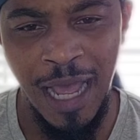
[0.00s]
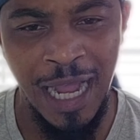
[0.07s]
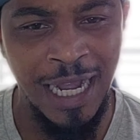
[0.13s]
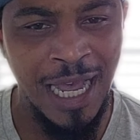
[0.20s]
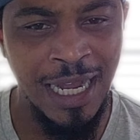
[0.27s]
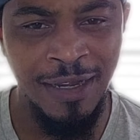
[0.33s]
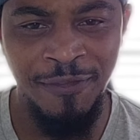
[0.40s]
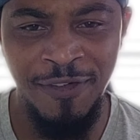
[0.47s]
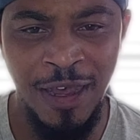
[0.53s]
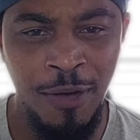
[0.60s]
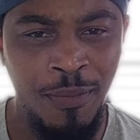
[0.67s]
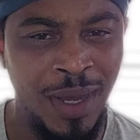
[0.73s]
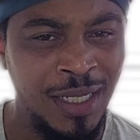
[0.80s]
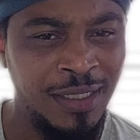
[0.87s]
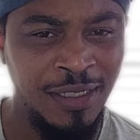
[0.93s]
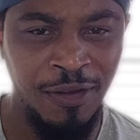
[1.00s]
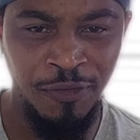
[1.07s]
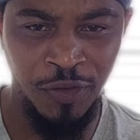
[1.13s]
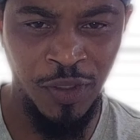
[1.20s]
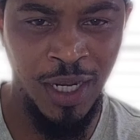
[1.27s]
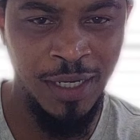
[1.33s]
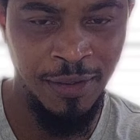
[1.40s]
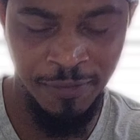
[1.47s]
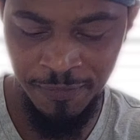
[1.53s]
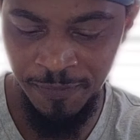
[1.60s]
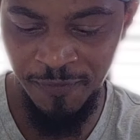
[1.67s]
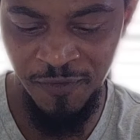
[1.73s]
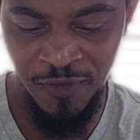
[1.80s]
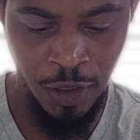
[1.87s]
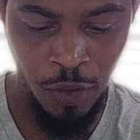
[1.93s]
I kind of found myself trying to
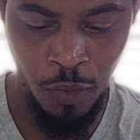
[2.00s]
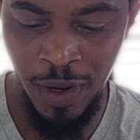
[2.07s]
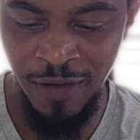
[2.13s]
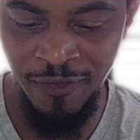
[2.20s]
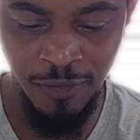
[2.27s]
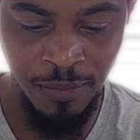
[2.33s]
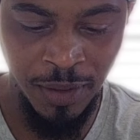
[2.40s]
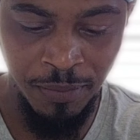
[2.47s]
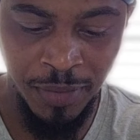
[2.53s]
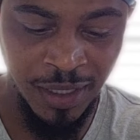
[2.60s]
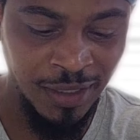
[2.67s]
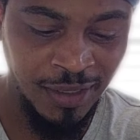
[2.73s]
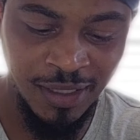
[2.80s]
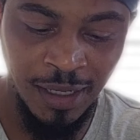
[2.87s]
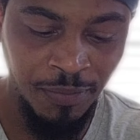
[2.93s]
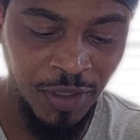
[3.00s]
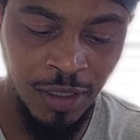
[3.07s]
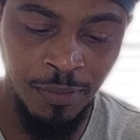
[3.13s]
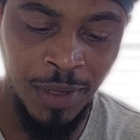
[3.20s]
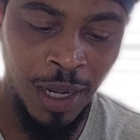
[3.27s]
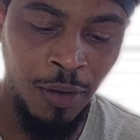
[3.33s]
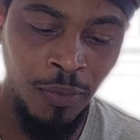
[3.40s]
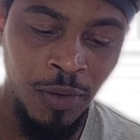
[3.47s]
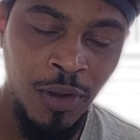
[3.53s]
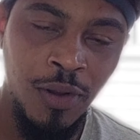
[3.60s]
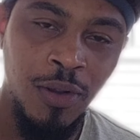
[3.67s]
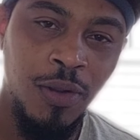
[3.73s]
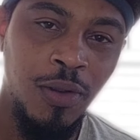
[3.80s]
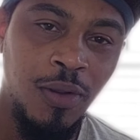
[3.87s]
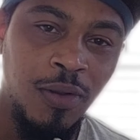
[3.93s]
veer away from it, but it's something about
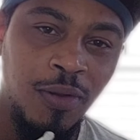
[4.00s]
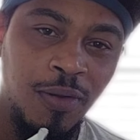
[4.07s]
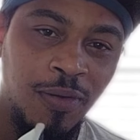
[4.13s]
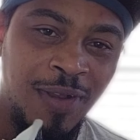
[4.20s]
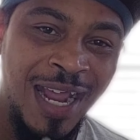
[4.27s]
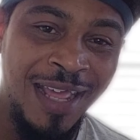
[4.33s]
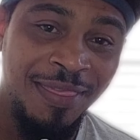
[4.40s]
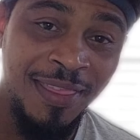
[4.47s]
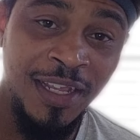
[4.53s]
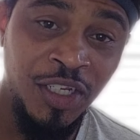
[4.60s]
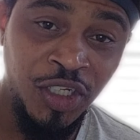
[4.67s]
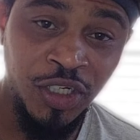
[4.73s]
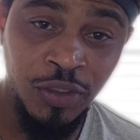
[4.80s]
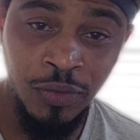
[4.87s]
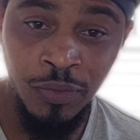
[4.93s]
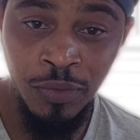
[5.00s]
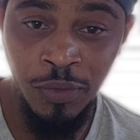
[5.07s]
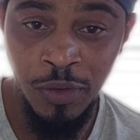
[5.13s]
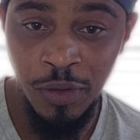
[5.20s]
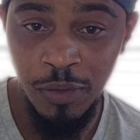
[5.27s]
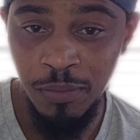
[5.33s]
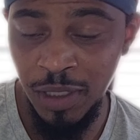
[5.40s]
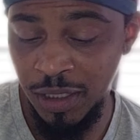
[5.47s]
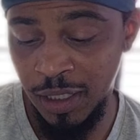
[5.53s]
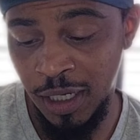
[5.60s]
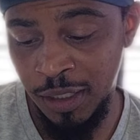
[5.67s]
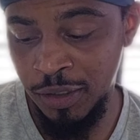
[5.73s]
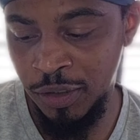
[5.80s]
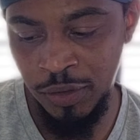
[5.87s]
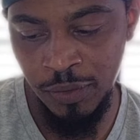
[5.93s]
not this shoe, but the
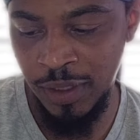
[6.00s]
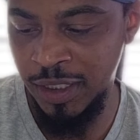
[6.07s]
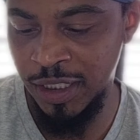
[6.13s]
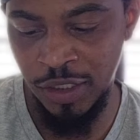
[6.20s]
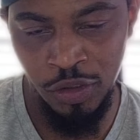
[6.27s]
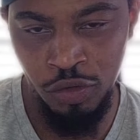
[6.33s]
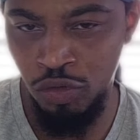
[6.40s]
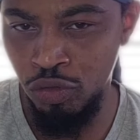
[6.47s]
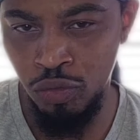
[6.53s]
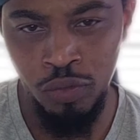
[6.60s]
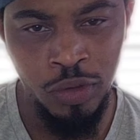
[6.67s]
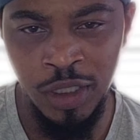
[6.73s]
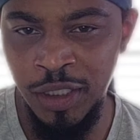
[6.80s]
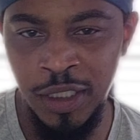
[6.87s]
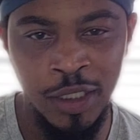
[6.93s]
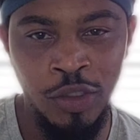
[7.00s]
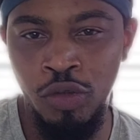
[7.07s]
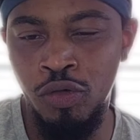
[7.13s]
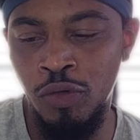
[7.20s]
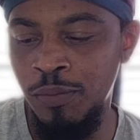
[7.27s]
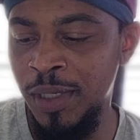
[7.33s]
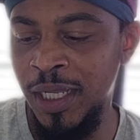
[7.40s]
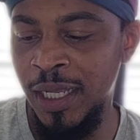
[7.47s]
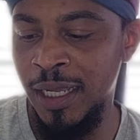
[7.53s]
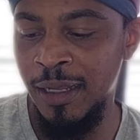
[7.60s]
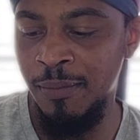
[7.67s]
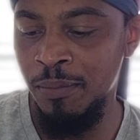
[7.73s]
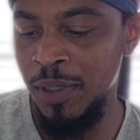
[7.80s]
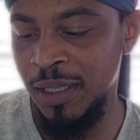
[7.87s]
other shoe. It just drew it just drew me in.